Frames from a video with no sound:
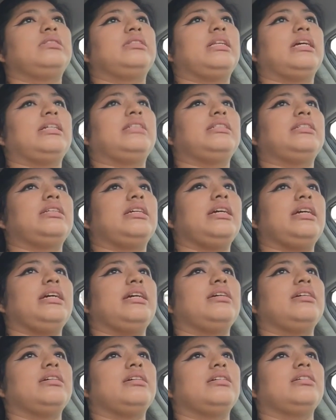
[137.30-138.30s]
That's
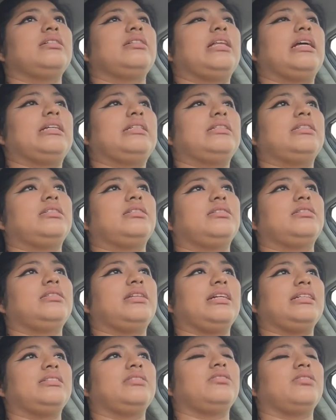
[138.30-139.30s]
it.
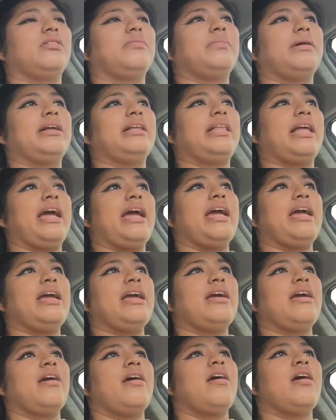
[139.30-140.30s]
That's all my day.
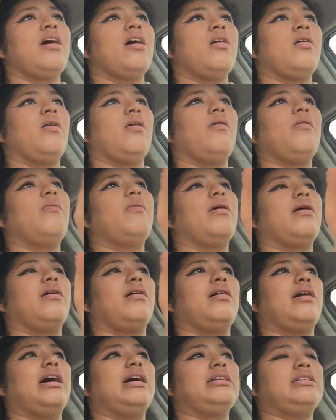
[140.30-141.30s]
Oh,
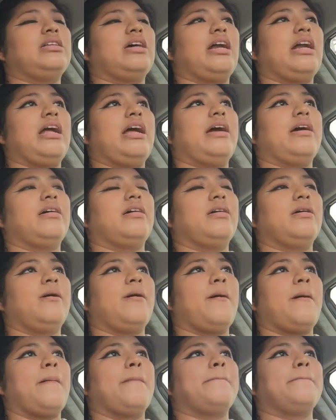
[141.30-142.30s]
well, I started,
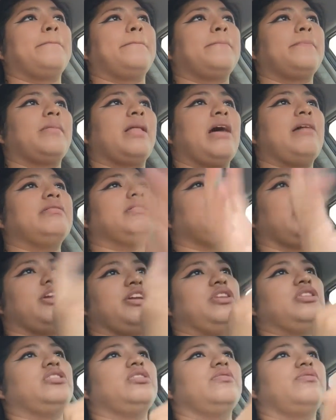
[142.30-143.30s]
I was on
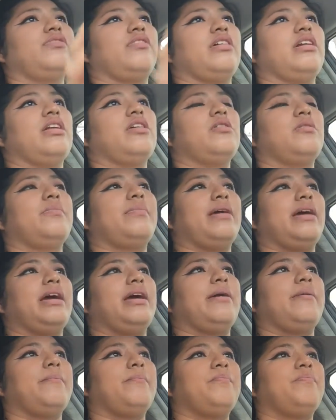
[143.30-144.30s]
YouTube for a little
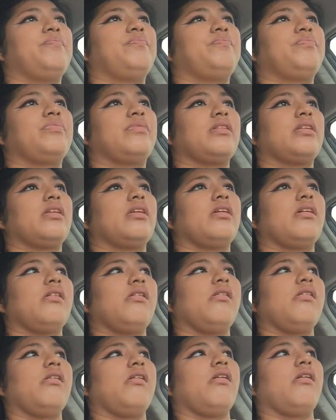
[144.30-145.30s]
bit.
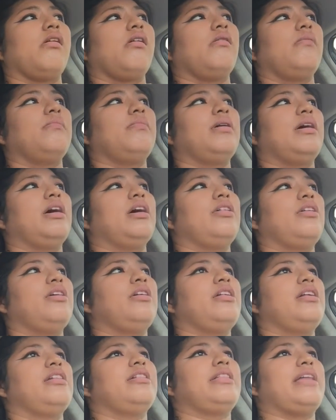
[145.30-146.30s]
But
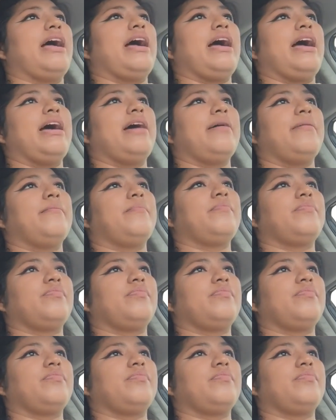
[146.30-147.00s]
other than that,